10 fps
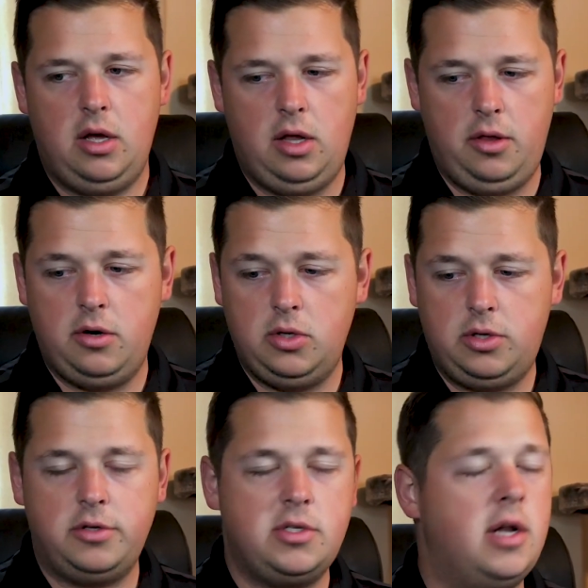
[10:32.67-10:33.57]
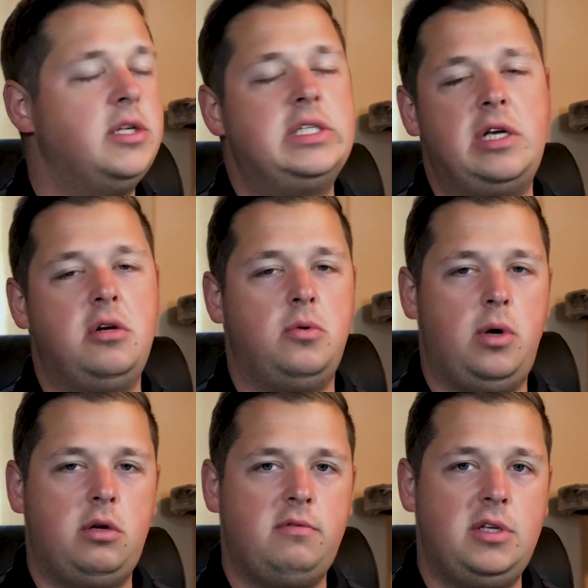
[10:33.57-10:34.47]
there's not a single
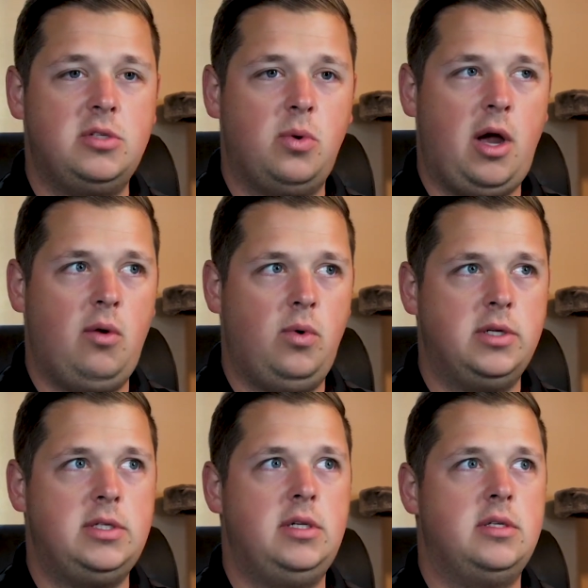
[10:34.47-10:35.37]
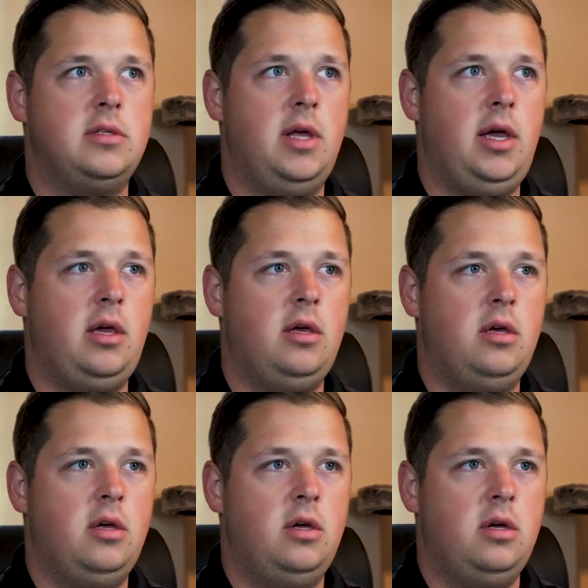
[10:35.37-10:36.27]
one of these where I wasn't like,
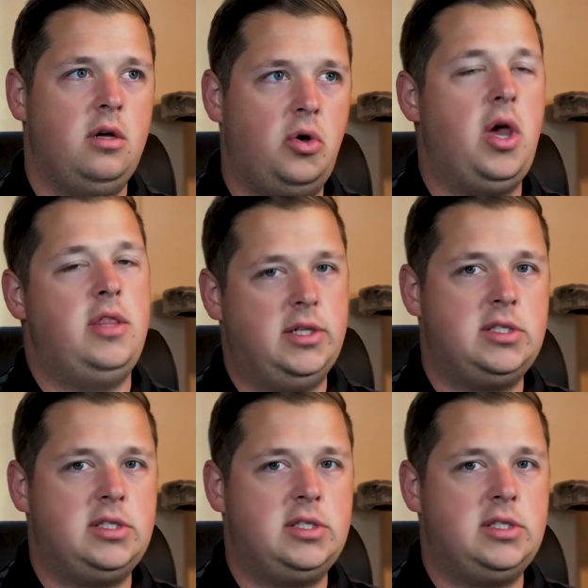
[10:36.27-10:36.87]
okay, that's